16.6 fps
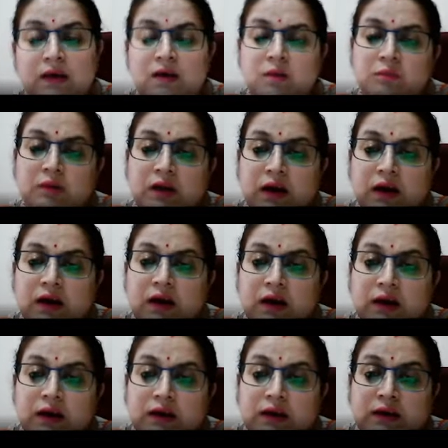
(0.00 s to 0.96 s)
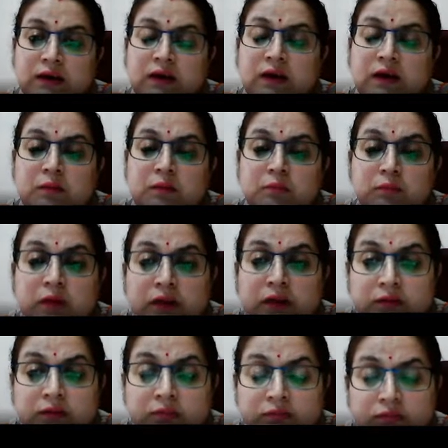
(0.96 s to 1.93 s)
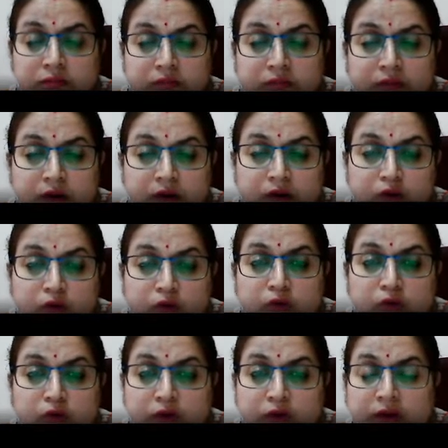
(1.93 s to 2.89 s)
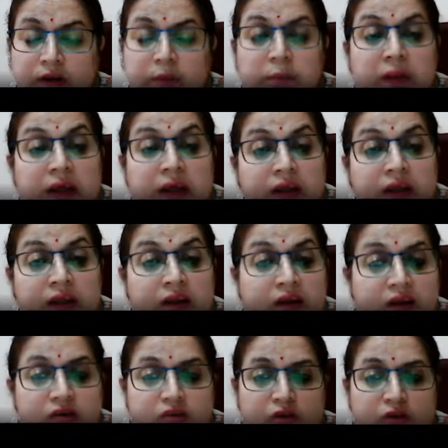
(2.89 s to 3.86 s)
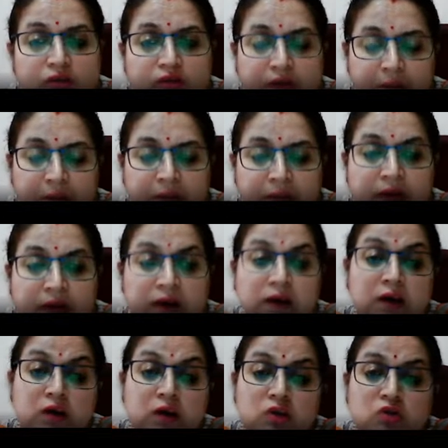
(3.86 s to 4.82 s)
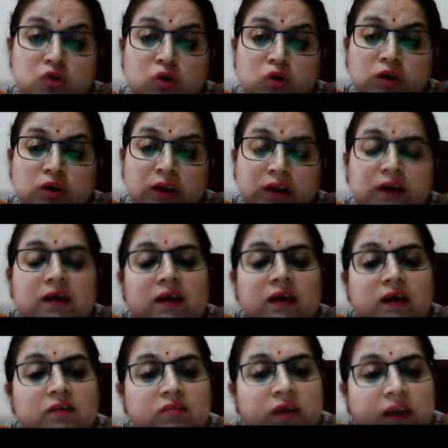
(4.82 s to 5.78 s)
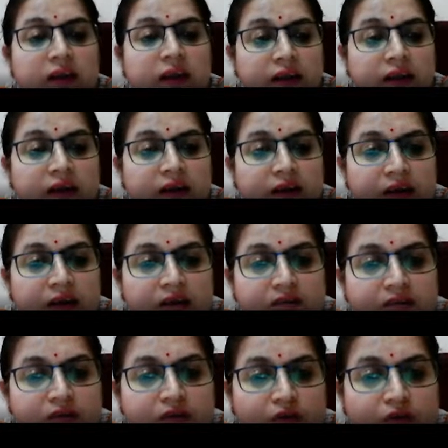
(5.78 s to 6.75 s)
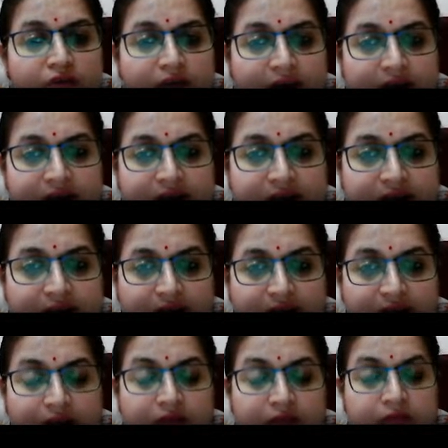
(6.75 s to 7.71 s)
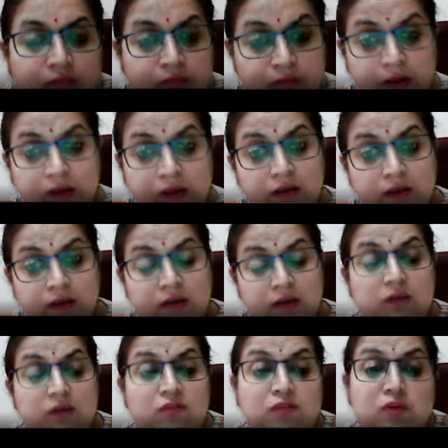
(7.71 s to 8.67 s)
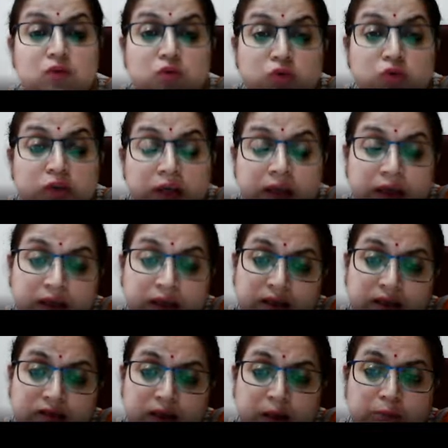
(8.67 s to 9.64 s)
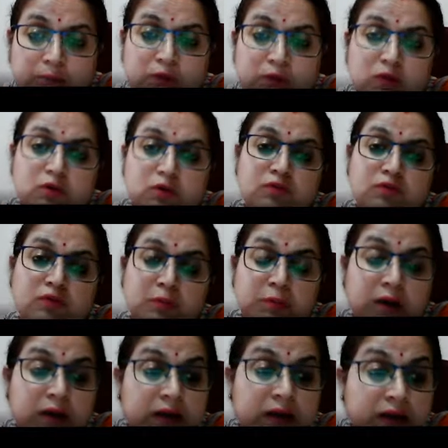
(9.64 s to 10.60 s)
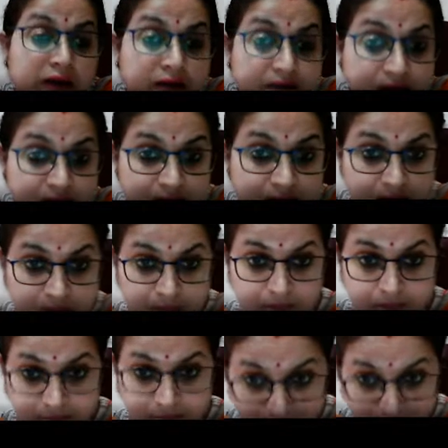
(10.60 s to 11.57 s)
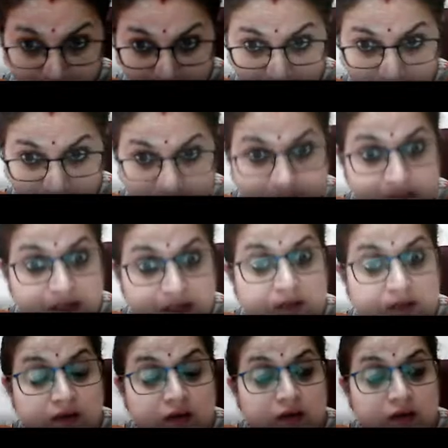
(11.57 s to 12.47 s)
Bihar, the plain areas of MP, so there are very rare cases of landsliding. But if you take an example of Himalayas, which are